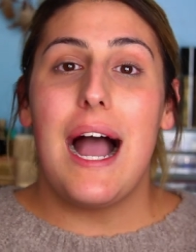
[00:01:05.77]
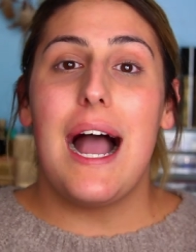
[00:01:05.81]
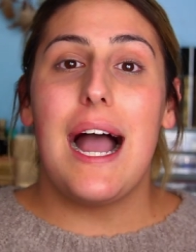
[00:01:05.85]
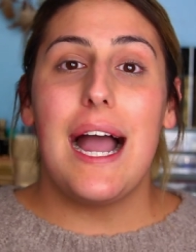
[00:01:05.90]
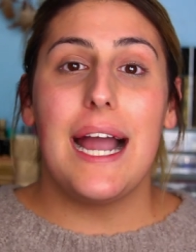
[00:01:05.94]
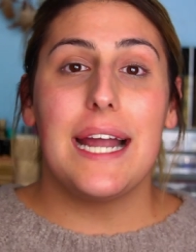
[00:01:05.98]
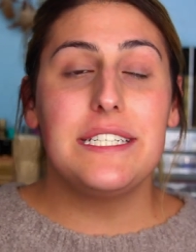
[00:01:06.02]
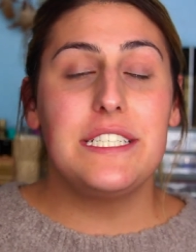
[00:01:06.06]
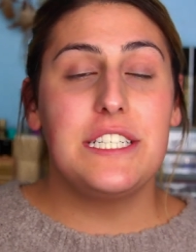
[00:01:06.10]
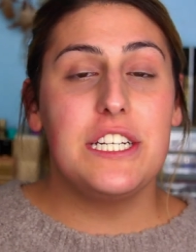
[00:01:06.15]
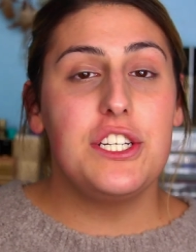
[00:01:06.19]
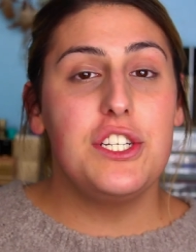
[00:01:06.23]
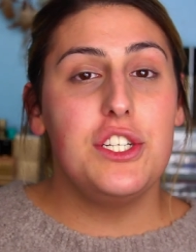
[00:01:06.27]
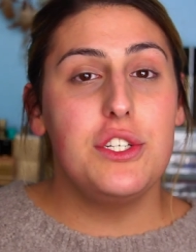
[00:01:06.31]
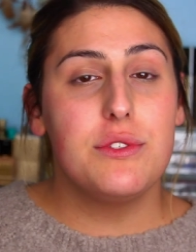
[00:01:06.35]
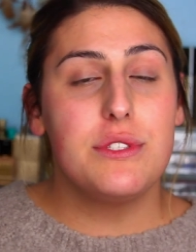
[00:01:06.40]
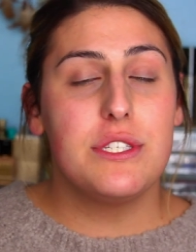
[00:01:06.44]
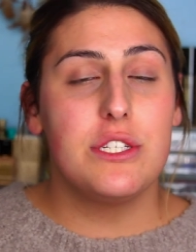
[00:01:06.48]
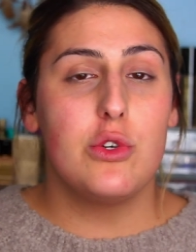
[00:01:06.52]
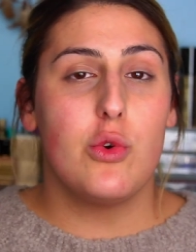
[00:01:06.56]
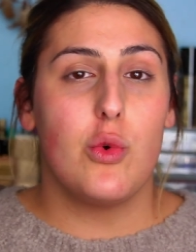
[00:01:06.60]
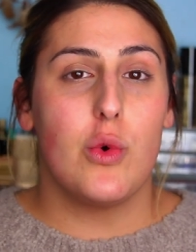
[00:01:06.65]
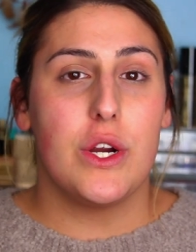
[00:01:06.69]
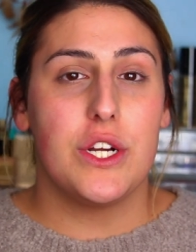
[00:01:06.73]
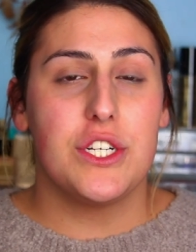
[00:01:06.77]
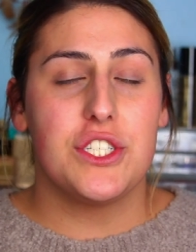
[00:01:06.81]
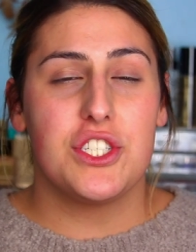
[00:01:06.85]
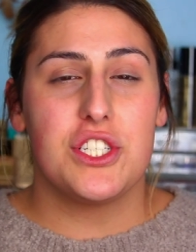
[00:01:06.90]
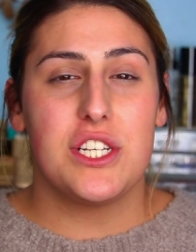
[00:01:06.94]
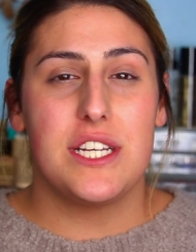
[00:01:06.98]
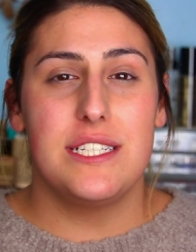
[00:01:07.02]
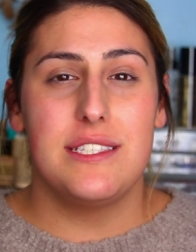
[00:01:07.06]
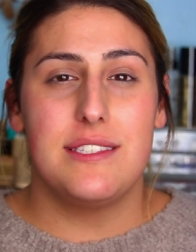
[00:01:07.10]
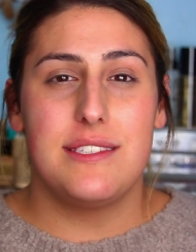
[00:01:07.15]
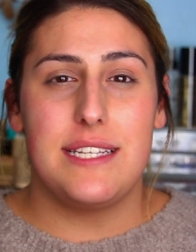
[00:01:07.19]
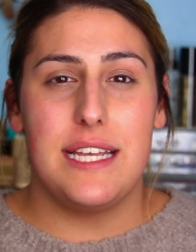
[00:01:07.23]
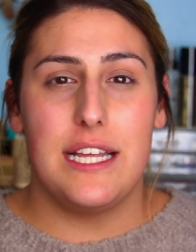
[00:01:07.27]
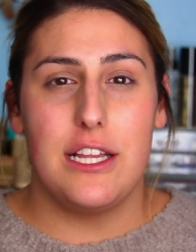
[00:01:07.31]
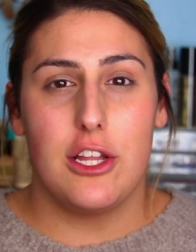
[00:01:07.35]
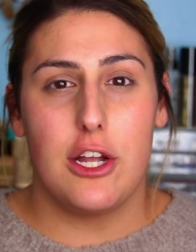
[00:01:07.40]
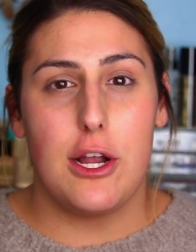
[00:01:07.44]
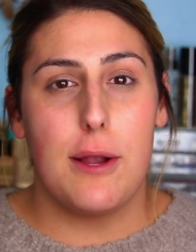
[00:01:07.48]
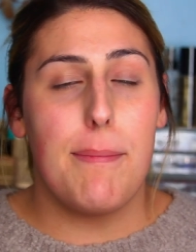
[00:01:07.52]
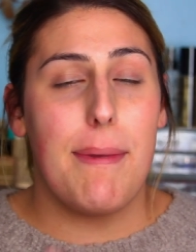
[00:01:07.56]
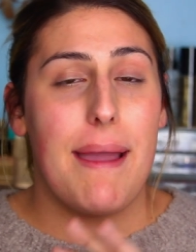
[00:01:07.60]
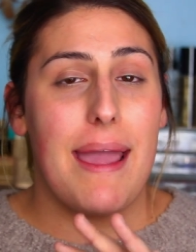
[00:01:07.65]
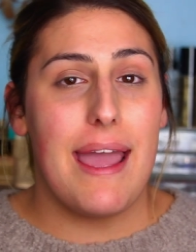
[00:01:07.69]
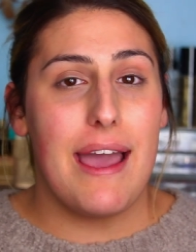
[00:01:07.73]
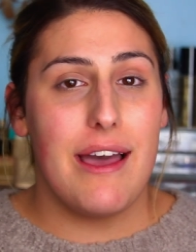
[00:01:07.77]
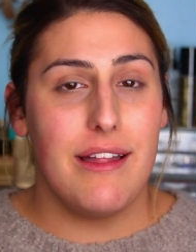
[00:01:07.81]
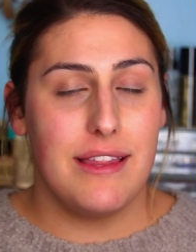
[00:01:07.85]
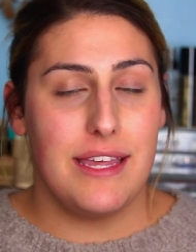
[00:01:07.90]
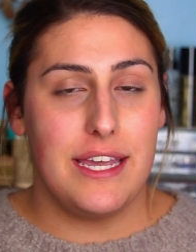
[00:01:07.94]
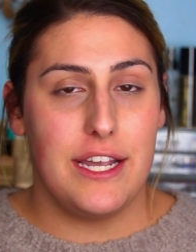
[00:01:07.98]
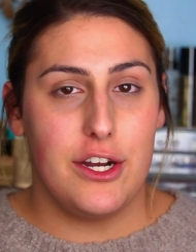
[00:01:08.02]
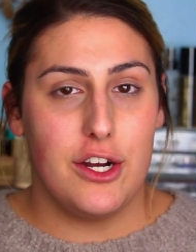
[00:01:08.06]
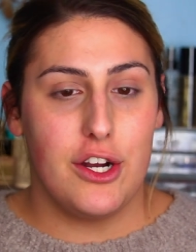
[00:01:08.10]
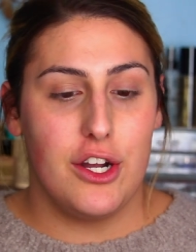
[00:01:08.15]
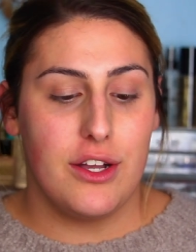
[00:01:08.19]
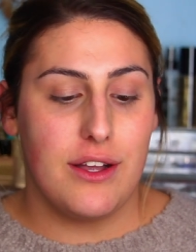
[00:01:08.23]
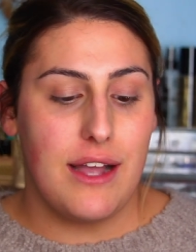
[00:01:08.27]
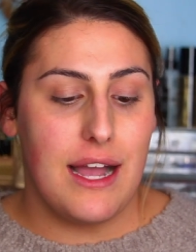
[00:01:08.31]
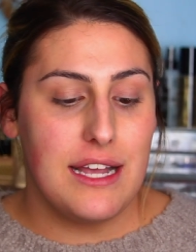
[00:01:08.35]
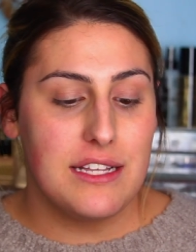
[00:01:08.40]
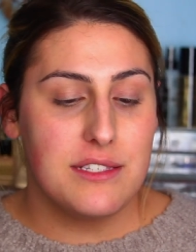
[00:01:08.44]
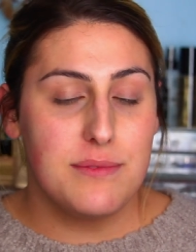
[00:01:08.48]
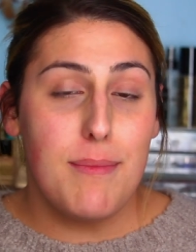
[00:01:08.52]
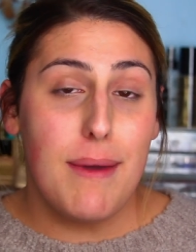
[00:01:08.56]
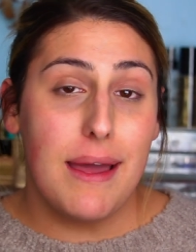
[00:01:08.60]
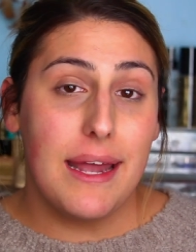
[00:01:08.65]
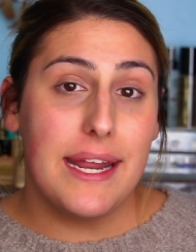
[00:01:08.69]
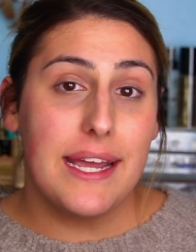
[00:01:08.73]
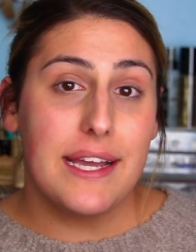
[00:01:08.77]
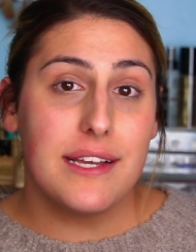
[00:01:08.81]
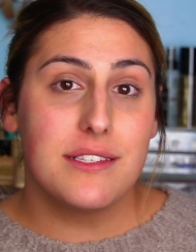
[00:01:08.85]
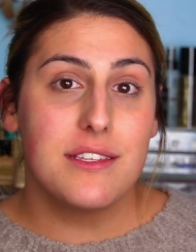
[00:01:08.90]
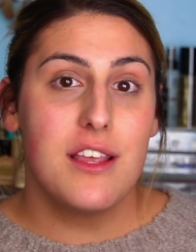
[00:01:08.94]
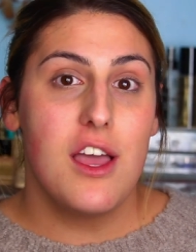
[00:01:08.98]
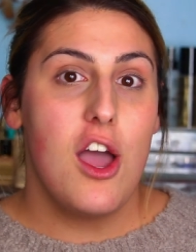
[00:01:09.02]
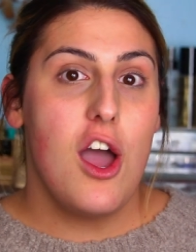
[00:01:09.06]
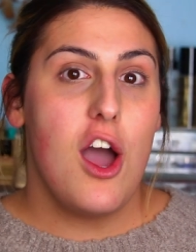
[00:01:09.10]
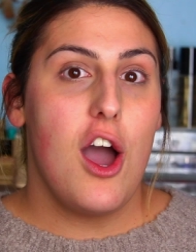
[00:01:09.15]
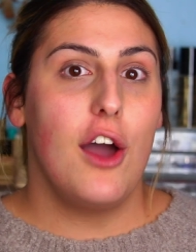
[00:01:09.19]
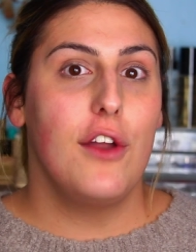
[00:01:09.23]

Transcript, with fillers: I did use an orange concealer by L A Girl Cosmetics.